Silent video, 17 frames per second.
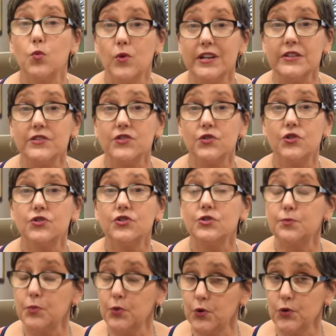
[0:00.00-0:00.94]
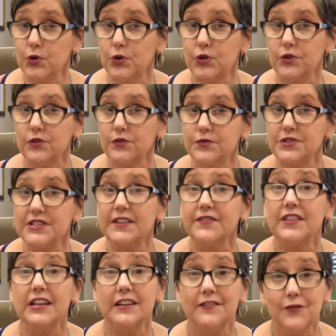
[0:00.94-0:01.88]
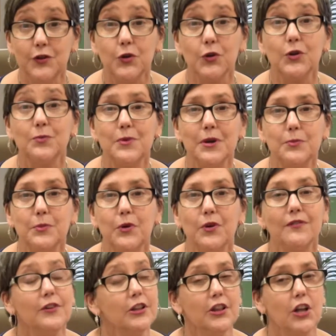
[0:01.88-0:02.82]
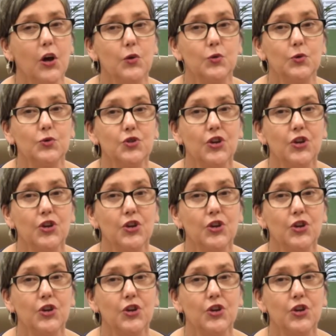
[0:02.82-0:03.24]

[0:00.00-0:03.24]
Research proves that if you're a member of a local